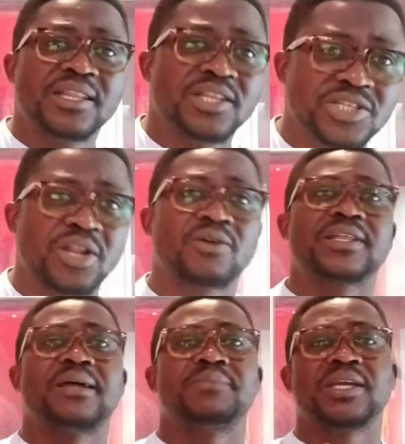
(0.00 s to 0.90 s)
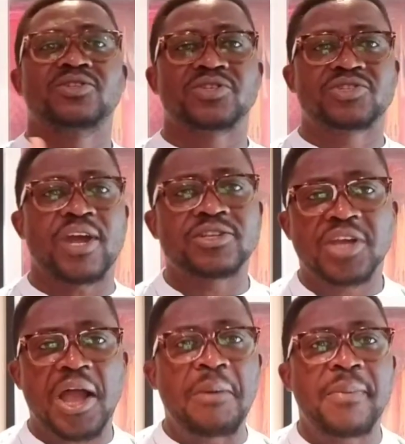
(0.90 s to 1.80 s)
this lockdown, begin to try to
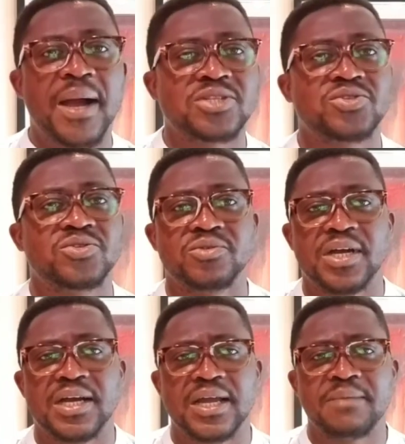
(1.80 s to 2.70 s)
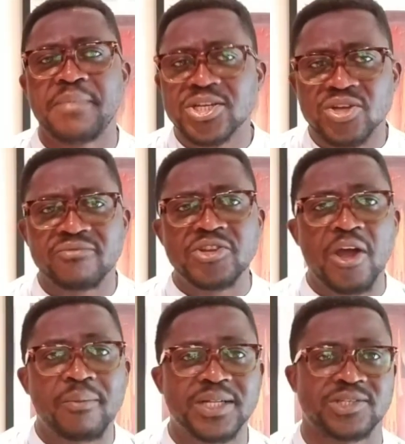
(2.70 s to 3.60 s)
come back to a measure of
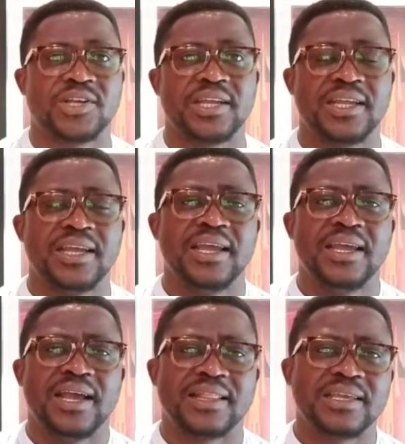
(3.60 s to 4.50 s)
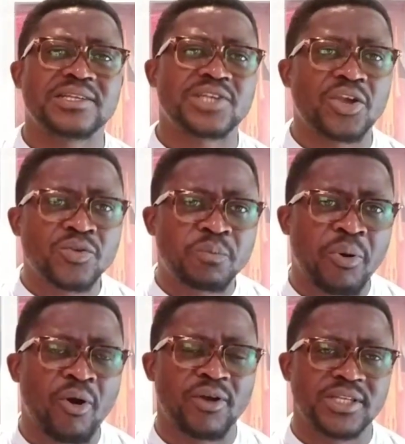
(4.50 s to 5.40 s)
normalcy, I think it's a good
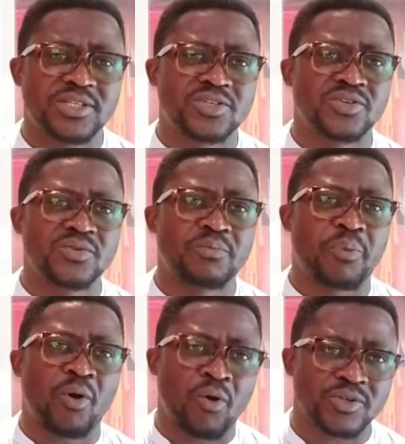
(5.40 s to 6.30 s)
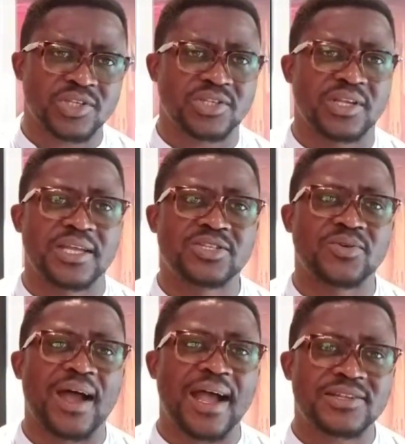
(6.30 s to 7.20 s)
point to pause and
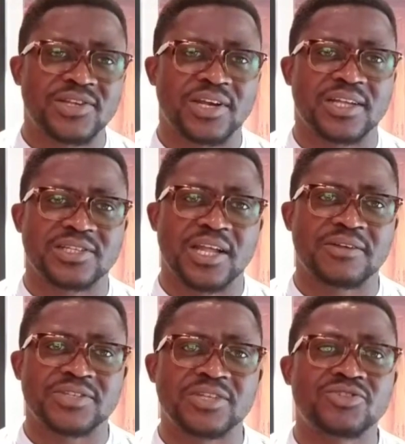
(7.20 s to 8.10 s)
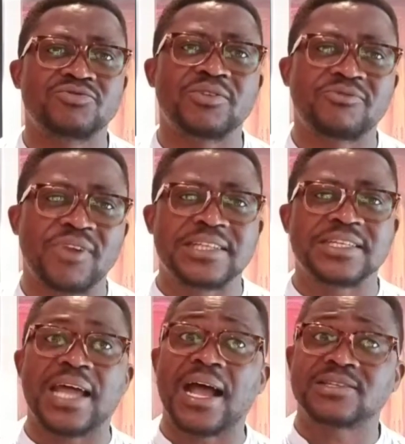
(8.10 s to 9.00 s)
to ask ourselves and to reflect
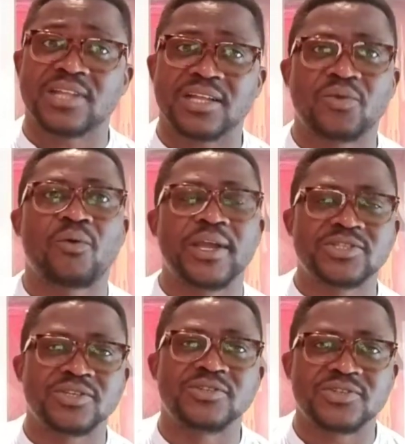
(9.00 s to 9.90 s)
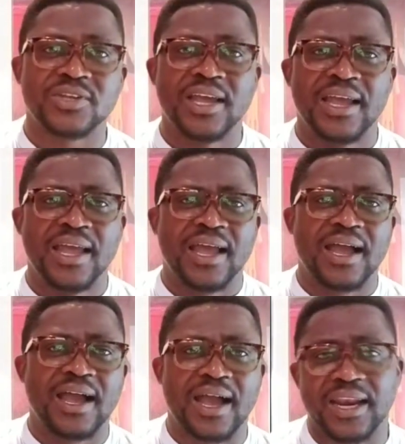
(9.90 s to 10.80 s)
and ask that questions.
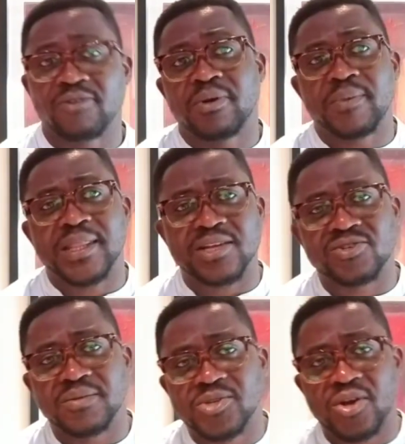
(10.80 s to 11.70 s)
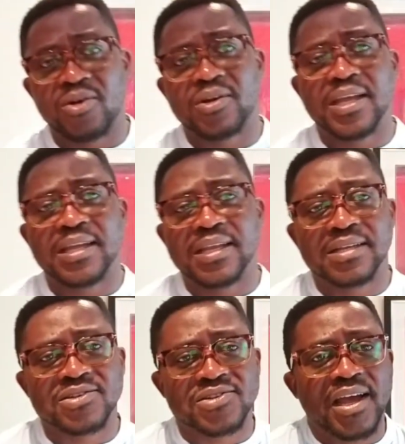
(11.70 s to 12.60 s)
And I remember that scripture
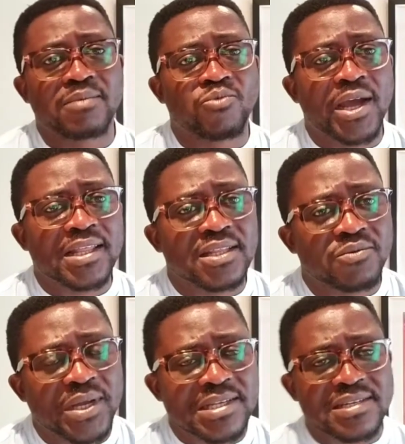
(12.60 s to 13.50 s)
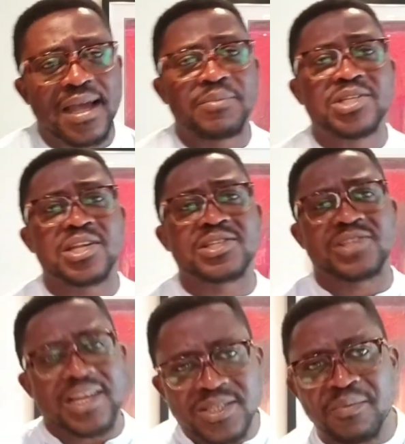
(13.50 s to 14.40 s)
in Psalm when the psalmist says,
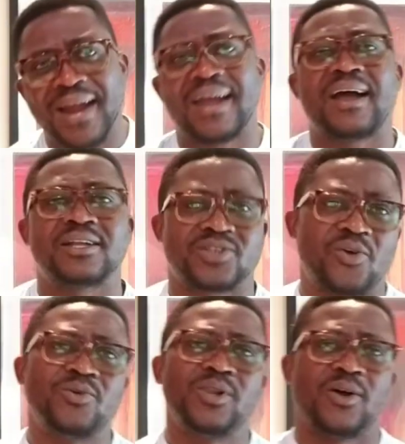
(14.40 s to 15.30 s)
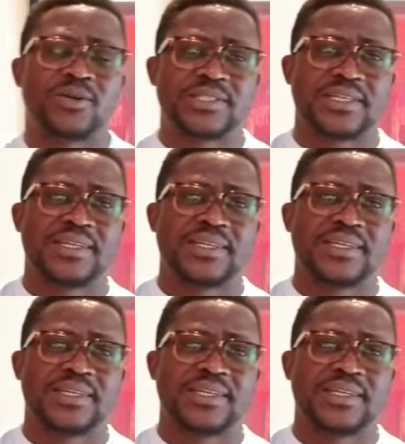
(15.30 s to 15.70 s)
search my heart, O Lord,